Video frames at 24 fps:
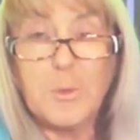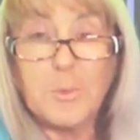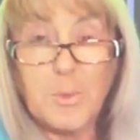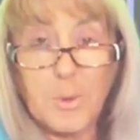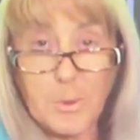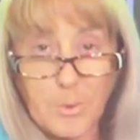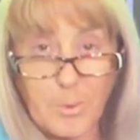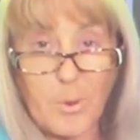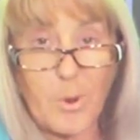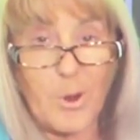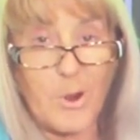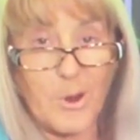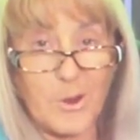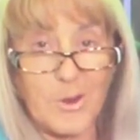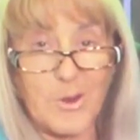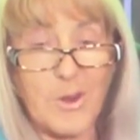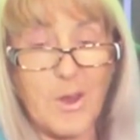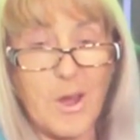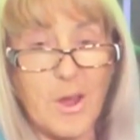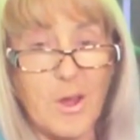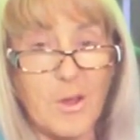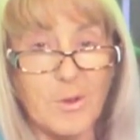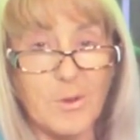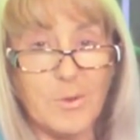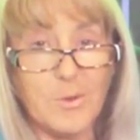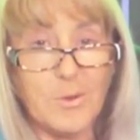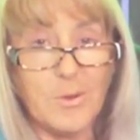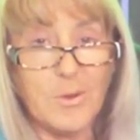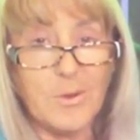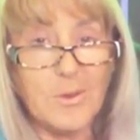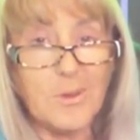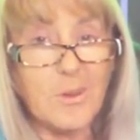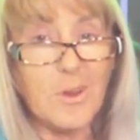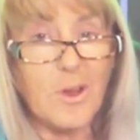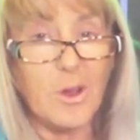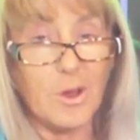But what I
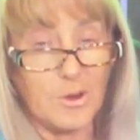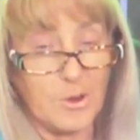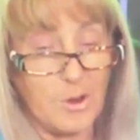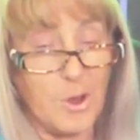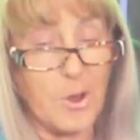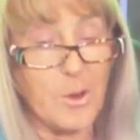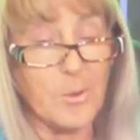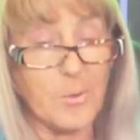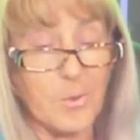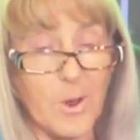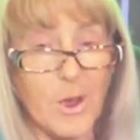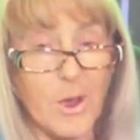know